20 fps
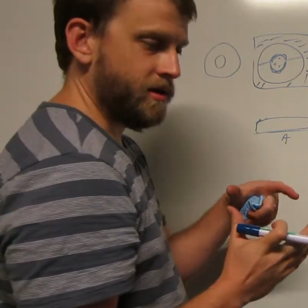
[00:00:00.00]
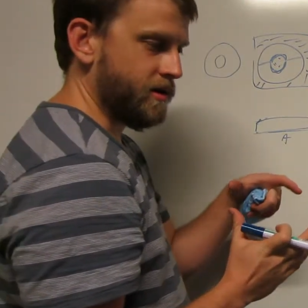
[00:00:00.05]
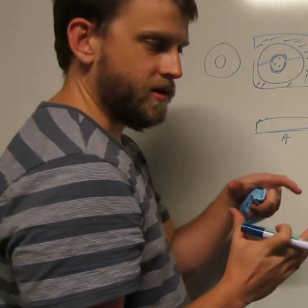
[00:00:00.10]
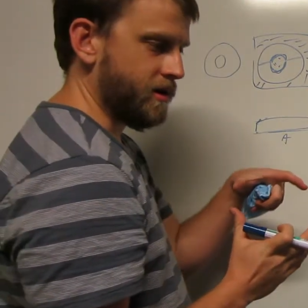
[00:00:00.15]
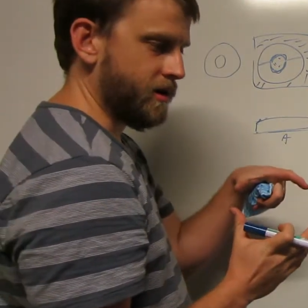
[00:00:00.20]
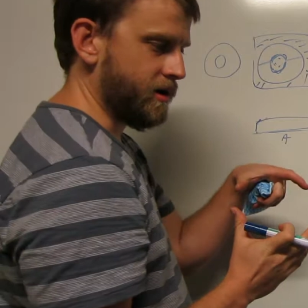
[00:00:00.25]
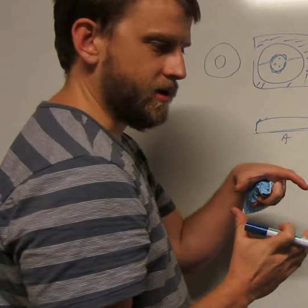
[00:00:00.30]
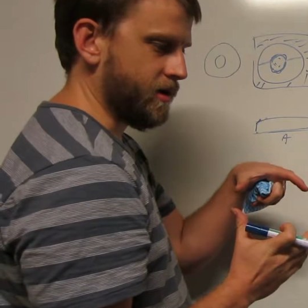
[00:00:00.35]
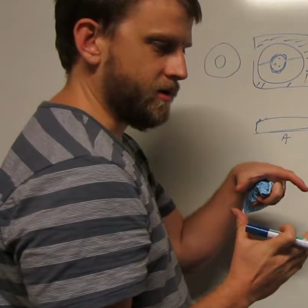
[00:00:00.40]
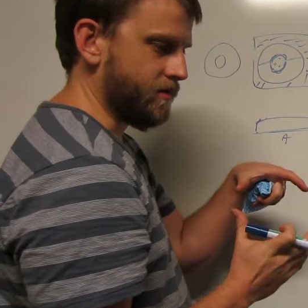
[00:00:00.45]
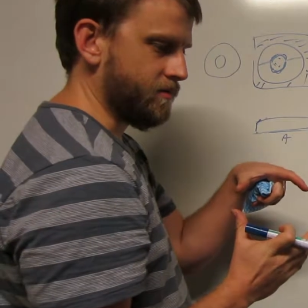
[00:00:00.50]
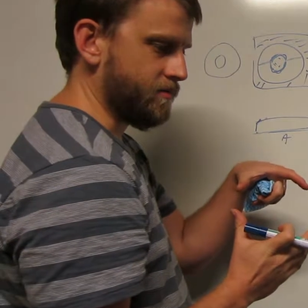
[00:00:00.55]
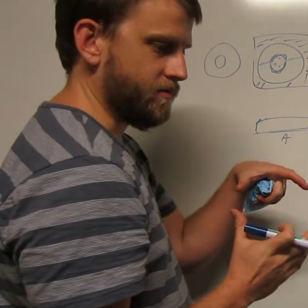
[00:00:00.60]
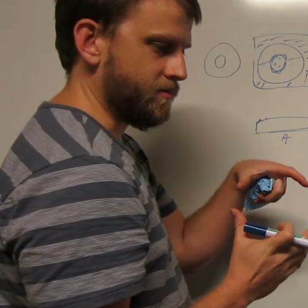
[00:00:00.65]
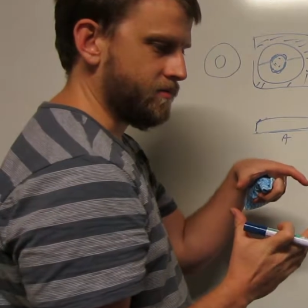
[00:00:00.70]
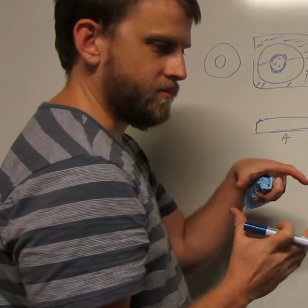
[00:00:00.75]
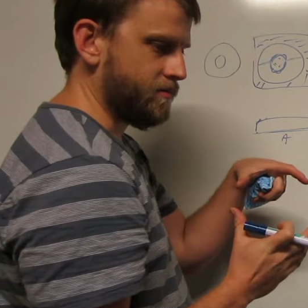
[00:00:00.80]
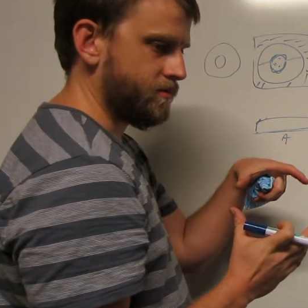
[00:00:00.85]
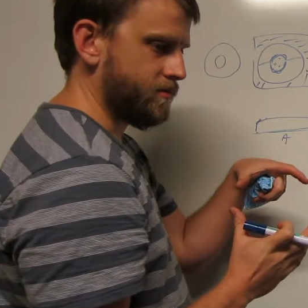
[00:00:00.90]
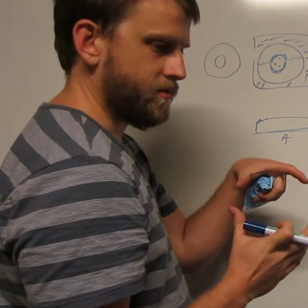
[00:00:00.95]
a
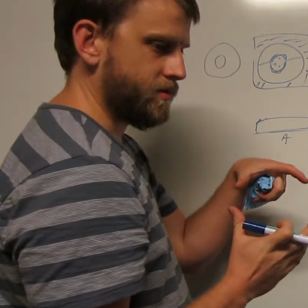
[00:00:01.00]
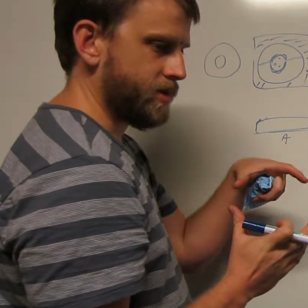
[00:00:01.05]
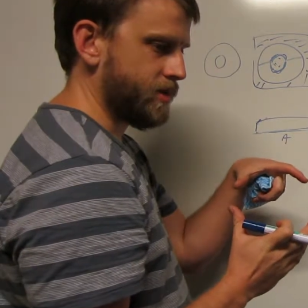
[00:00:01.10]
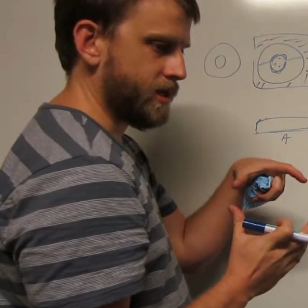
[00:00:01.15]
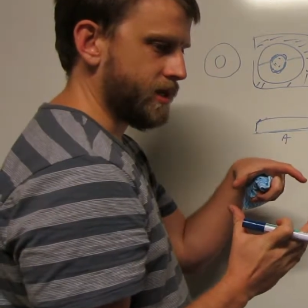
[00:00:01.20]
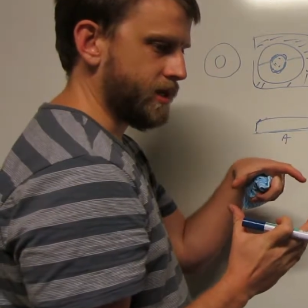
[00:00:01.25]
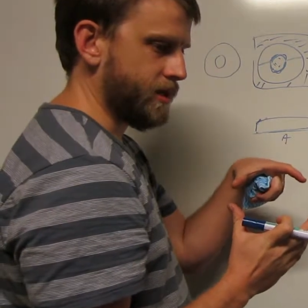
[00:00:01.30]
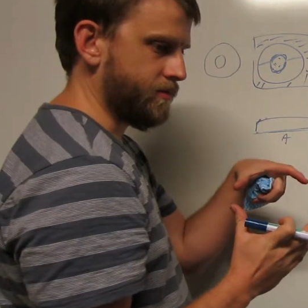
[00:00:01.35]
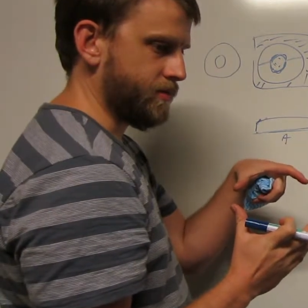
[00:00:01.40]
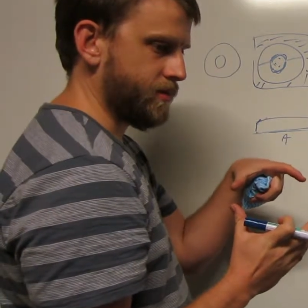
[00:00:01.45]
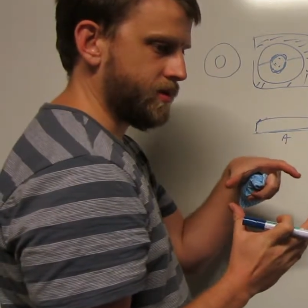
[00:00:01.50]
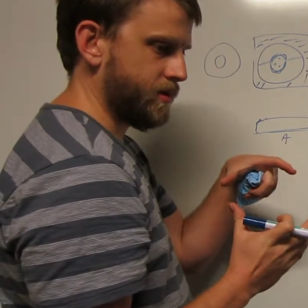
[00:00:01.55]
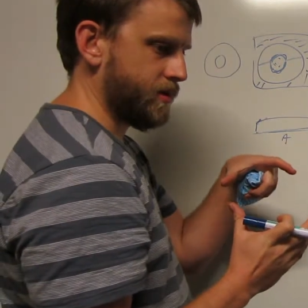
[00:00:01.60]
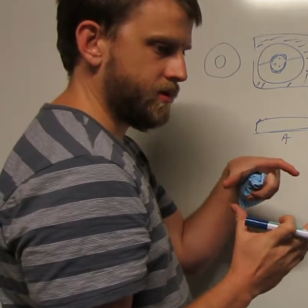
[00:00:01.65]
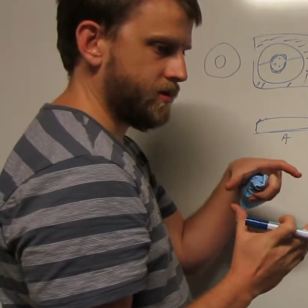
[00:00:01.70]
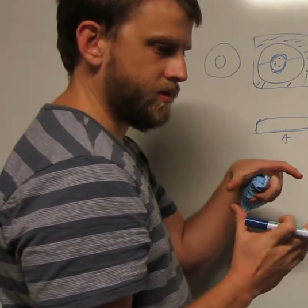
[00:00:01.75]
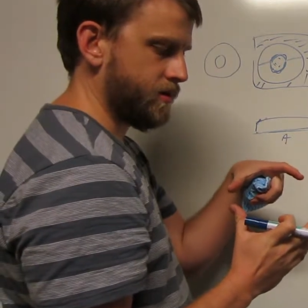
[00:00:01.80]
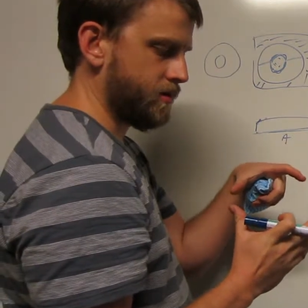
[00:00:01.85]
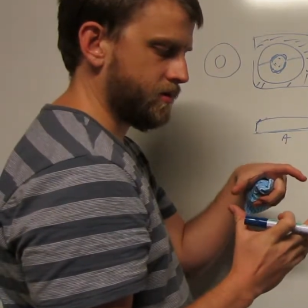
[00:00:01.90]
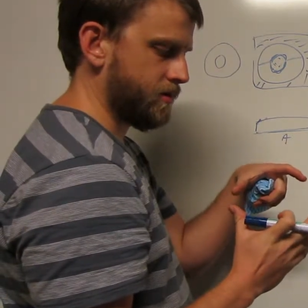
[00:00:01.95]
slumped
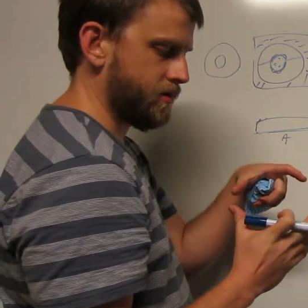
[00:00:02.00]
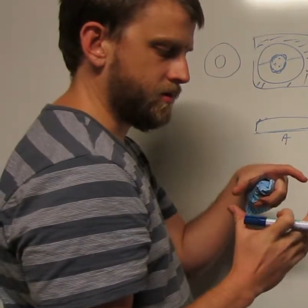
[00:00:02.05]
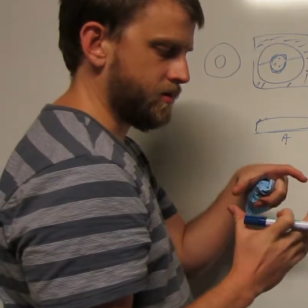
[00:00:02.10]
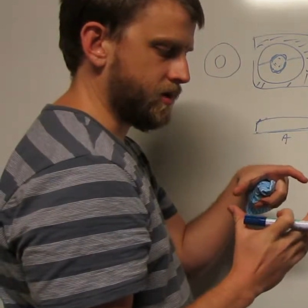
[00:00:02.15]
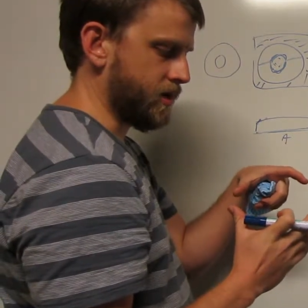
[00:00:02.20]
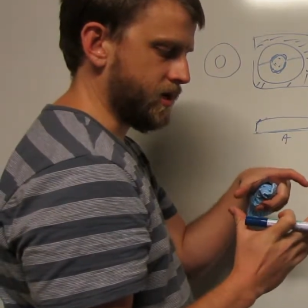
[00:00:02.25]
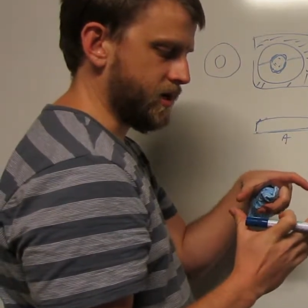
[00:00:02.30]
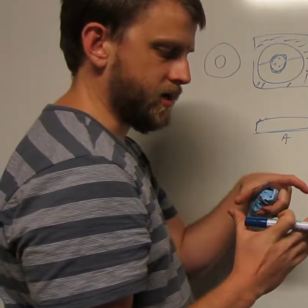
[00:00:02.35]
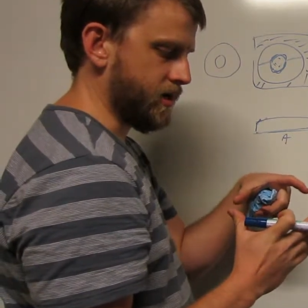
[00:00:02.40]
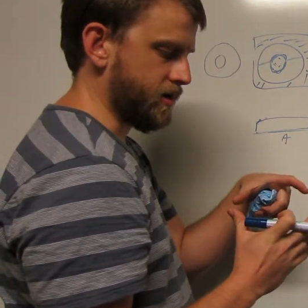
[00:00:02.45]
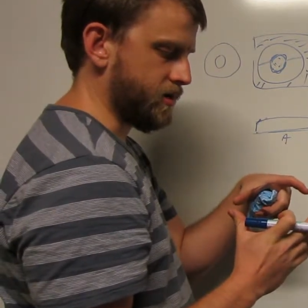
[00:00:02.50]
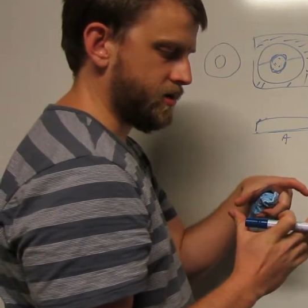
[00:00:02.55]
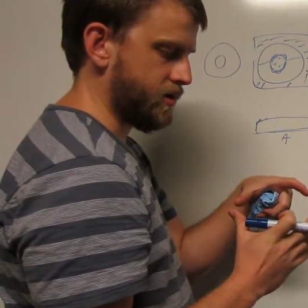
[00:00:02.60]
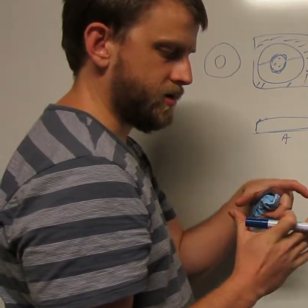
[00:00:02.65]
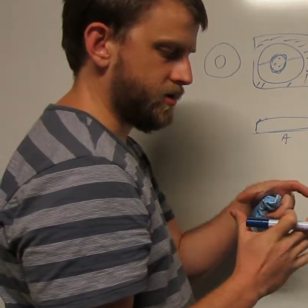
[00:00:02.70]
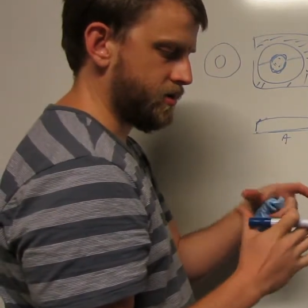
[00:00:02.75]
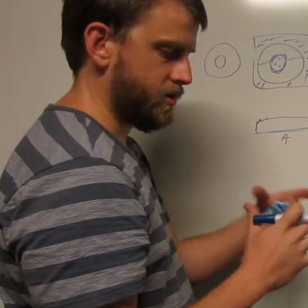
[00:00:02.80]
glass,